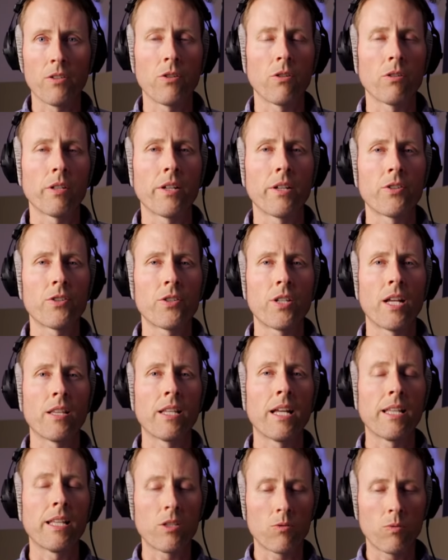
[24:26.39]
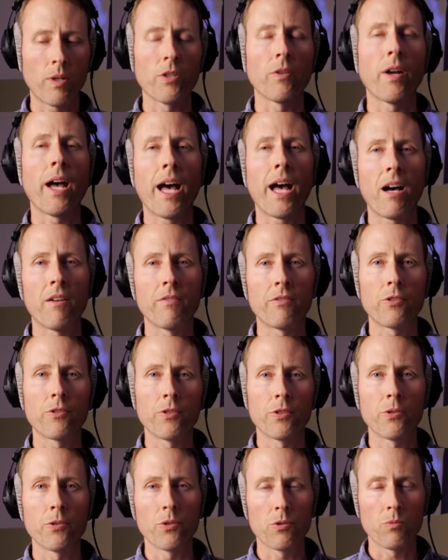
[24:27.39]
Totally understand that. That's why you have
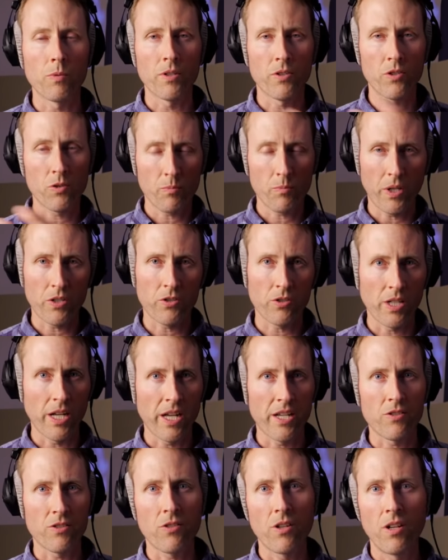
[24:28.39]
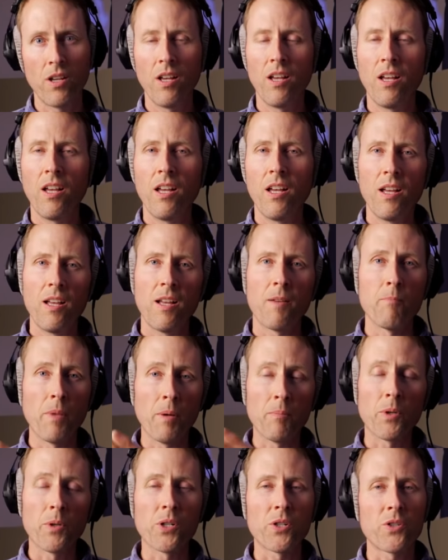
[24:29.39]
crews with specialized
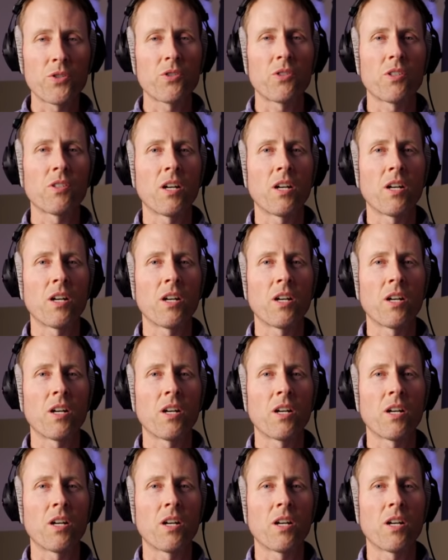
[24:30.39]
members.